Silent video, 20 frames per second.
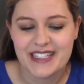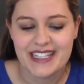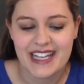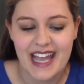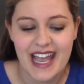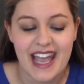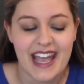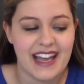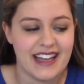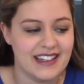
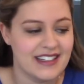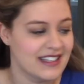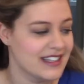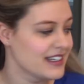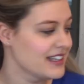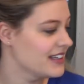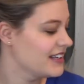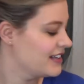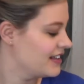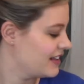And
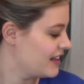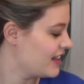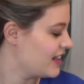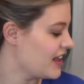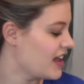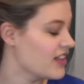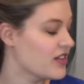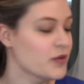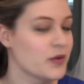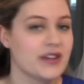the
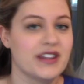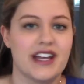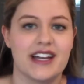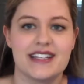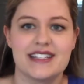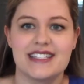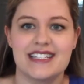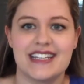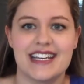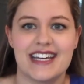other one
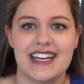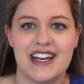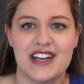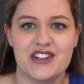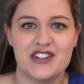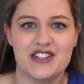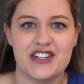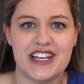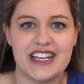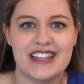likes to get
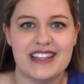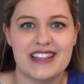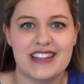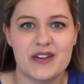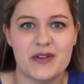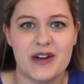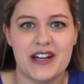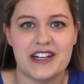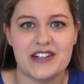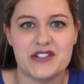underneath the
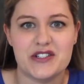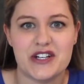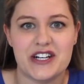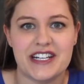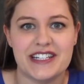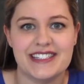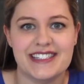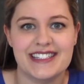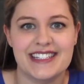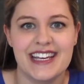wedding
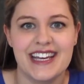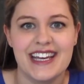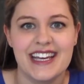dress.